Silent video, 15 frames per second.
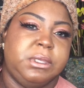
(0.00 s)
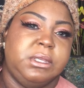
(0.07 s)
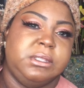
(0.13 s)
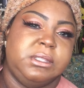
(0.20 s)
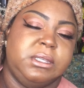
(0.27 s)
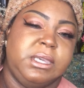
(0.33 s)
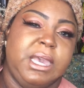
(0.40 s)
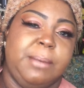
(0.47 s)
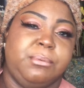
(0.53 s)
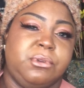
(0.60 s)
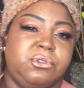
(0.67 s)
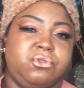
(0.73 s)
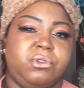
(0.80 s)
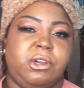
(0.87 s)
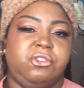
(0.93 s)
because the cap
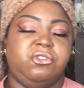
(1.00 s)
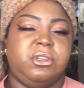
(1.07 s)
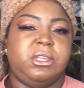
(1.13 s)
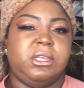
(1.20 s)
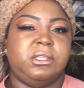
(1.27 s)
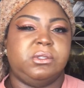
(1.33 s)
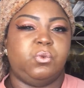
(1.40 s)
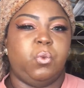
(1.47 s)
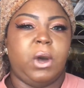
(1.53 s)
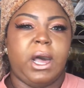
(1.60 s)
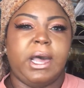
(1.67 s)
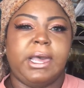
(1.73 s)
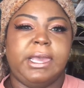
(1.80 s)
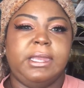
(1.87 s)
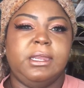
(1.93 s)
construction is
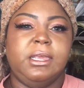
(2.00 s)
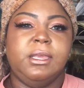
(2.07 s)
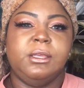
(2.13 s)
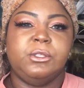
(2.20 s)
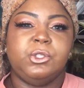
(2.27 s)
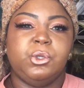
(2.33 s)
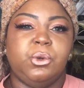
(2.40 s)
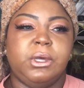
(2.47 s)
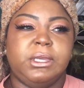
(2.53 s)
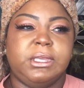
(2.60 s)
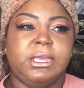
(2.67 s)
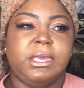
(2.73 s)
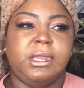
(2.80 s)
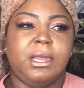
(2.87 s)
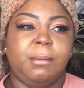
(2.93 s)
wide. So
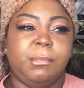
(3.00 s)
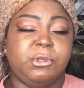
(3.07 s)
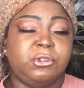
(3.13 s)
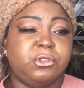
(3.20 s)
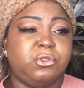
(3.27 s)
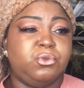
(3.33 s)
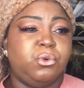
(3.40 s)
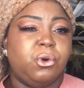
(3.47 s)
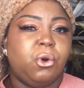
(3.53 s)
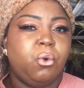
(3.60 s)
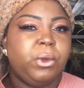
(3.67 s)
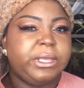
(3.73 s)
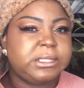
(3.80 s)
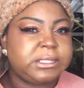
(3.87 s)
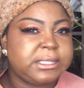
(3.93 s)
again, I'm going to just do a
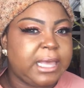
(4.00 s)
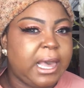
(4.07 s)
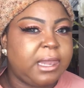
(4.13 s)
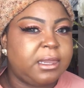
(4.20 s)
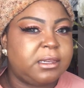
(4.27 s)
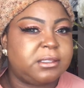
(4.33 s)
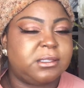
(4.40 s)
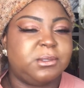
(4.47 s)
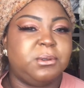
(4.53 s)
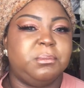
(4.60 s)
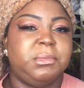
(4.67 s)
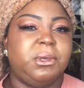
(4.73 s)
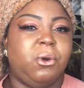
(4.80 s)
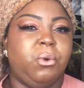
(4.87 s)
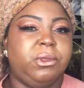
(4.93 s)
quick styling. This is going
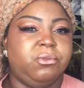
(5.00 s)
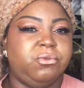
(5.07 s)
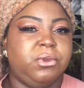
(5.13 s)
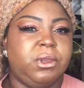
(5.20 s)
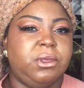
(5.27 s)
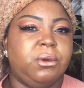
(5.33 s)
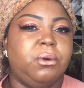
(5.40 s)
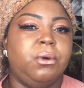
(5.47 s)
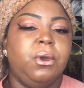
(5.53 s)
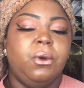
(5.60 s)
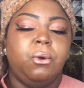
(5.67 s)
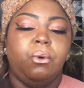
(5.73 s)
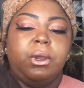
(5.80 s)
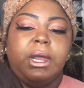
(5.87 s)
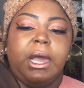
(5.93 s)
to be a quick video
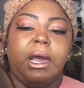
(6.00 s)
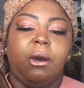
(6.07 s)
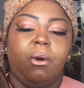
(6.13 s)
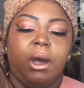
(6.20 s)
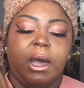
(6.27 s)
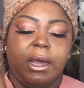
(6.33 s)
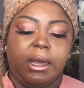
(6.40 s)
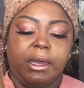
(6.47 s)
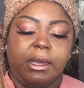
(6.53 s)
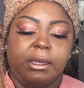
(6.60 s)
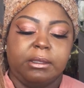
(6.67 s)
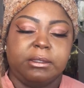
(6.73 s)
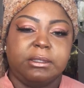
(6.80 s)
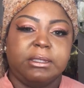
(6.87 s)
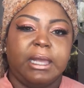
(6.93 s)
on how
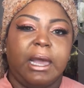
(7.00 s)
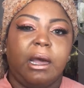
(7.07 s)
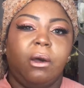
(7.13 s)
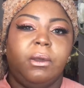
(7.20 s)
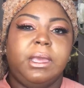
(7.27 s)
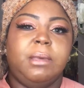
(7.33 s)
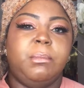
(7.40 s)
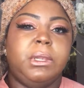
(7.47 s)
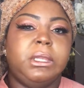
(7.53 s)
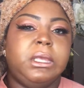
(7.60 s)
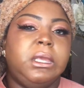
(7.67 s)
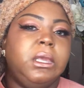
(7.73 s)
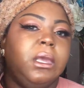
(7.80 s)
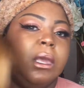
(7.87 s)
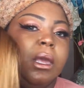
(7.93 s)
I style
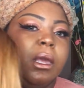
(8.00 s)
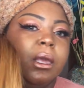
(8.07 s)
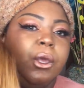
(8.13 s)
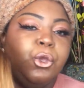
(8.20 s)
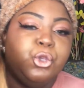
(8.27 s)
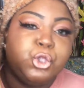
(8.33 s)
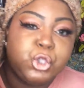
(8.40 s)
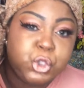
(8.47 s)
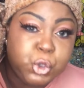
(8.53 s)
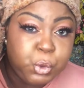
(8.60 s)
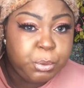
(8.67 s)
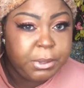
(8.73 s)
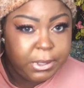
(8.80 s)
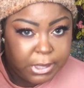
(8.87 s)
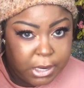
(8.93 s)
Emily
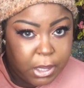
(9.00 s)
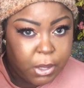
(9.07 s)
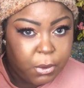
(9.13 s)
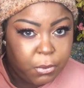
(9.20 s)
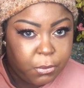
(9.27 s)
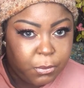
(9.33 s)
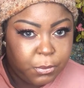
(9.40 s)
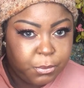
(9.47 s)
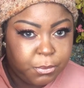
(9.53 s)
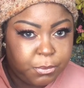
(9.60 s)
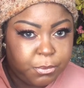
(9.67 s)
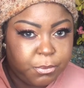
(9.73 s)
2.0.